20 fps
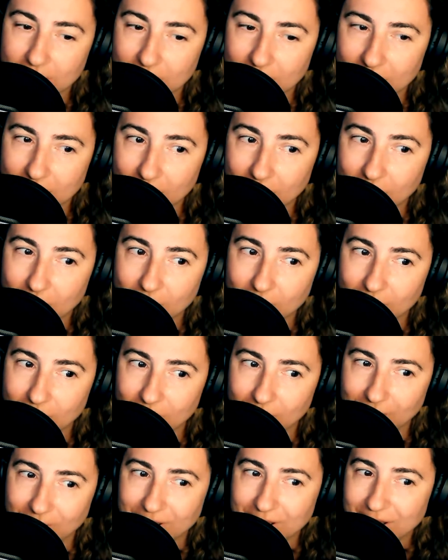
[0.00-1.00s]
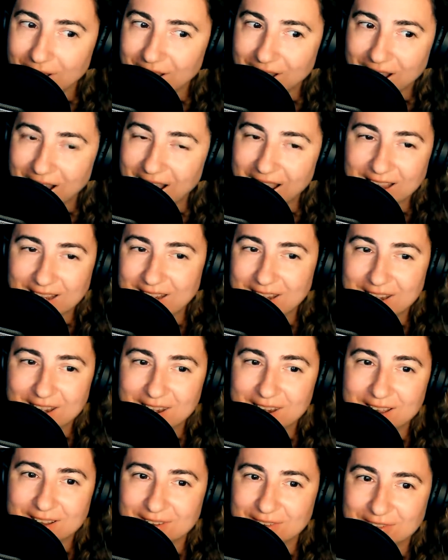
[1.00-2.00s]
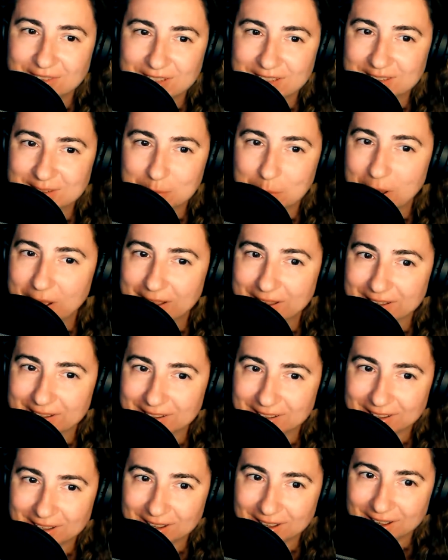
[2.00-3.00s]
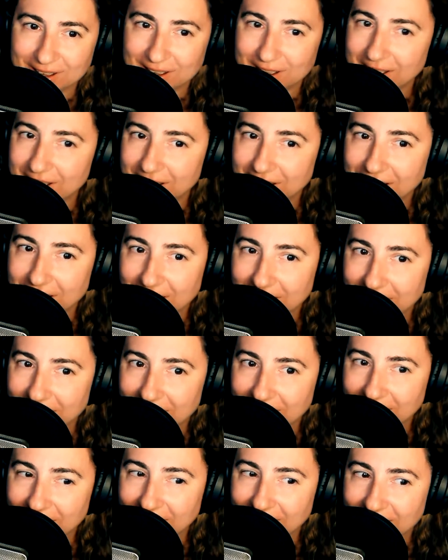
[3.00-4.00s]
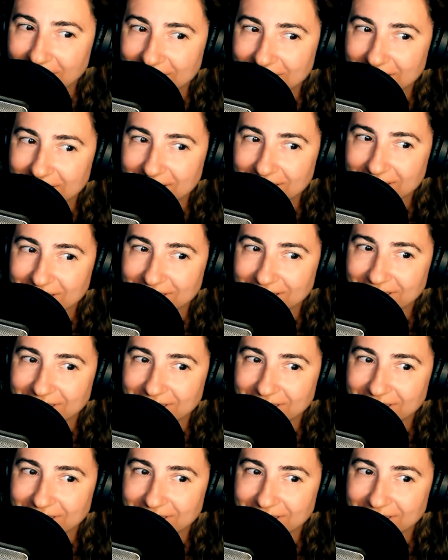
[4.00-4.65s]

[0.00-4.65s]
Oh, I love this mic. Hi.